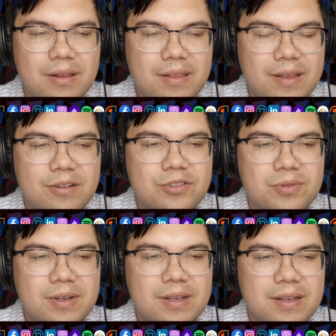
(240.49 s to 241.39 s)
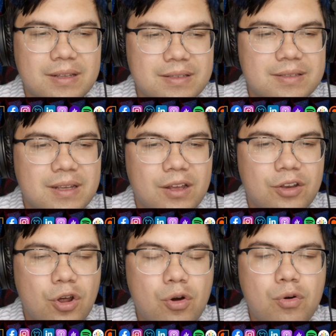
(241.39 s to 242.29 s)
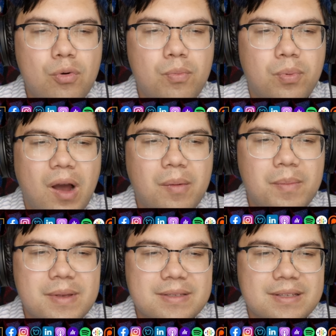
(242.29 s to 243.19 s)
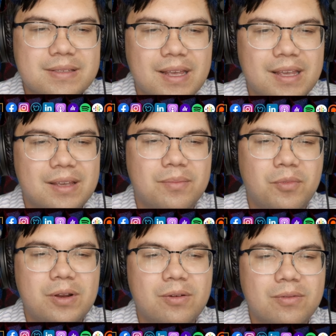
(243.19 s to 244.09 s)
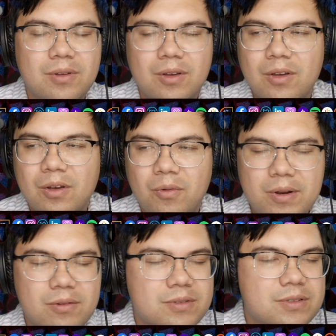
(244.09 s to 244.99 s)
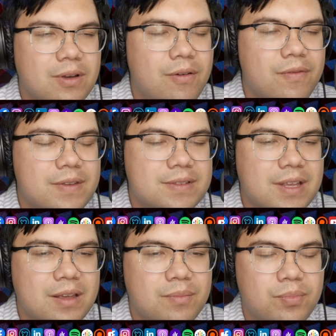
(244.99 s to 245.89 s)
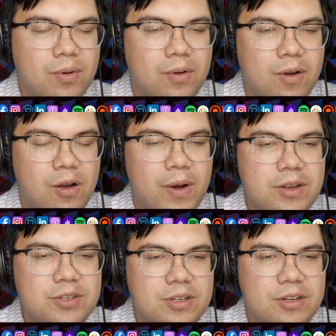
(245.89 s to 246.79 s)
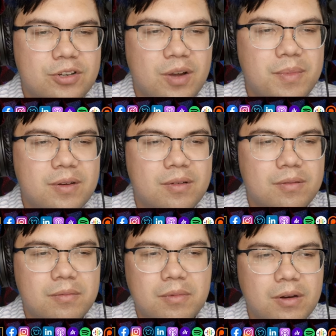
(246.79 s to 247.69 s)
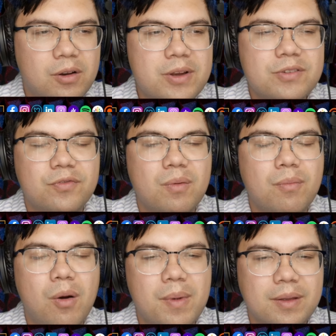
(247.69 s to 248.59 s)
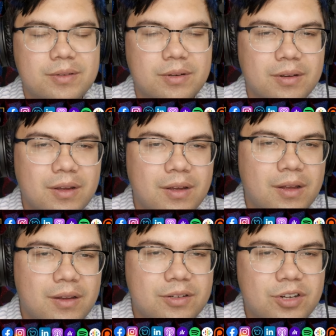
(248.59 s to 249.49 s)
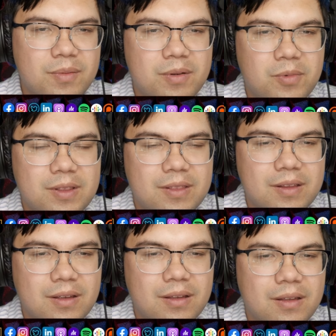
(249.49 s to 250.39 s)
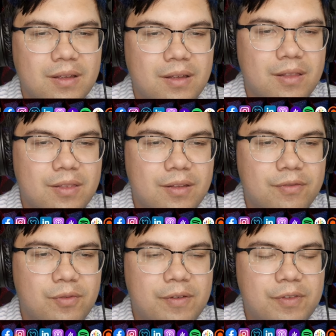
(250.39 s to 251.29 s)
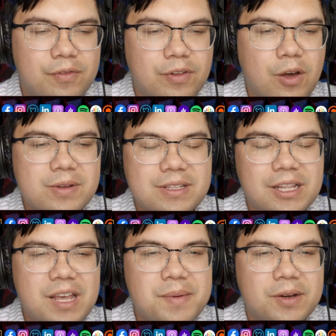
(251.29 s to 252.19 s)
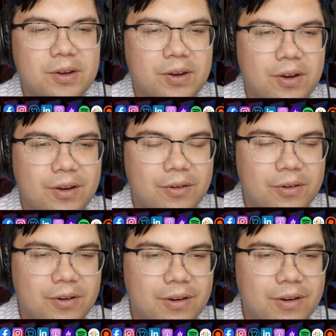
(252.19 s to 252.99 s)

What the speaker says: in the industry. Is no problem is the same. We don't solve the same equation to determine an equation for a moment, or determine what the if the flow is laminar